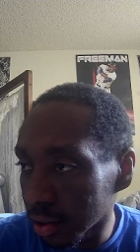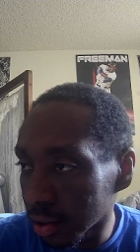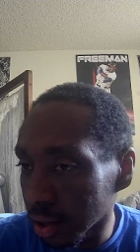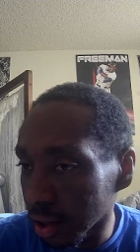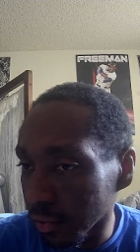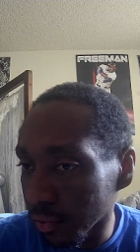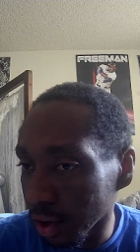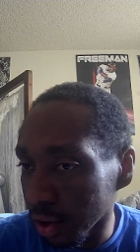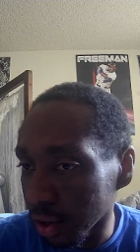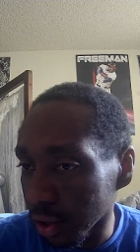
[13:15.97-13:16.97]

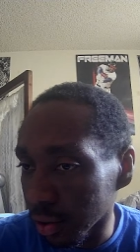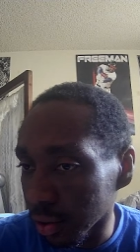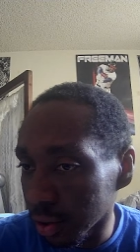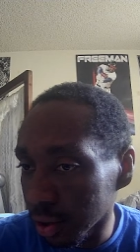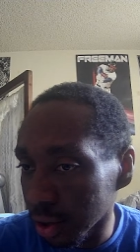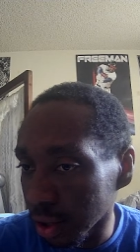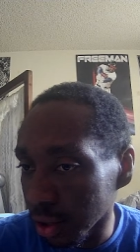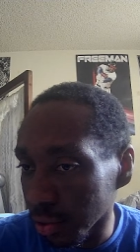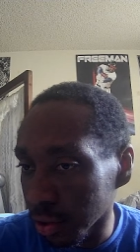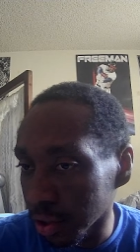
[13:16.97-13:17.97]
Vardio, to
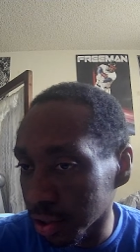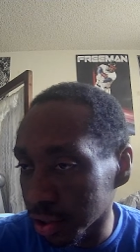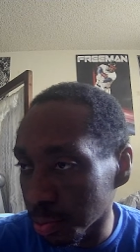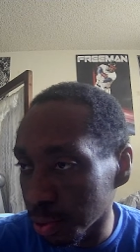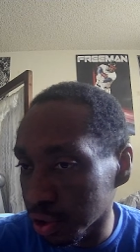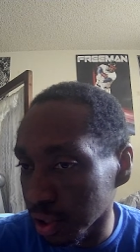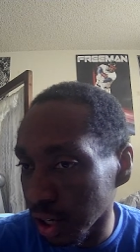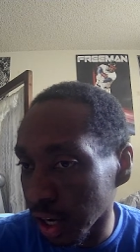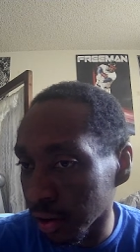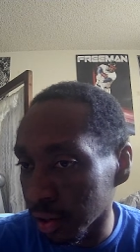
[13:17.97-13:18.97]
Grealish, pushing
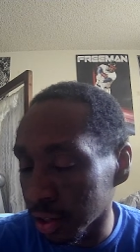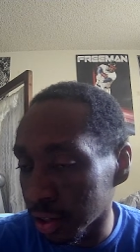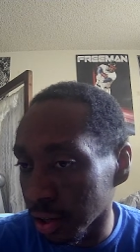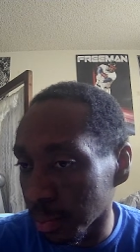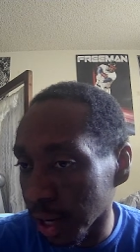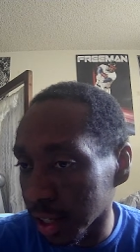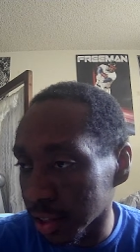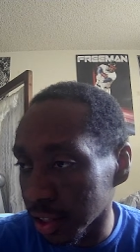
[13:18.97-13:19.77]
down past the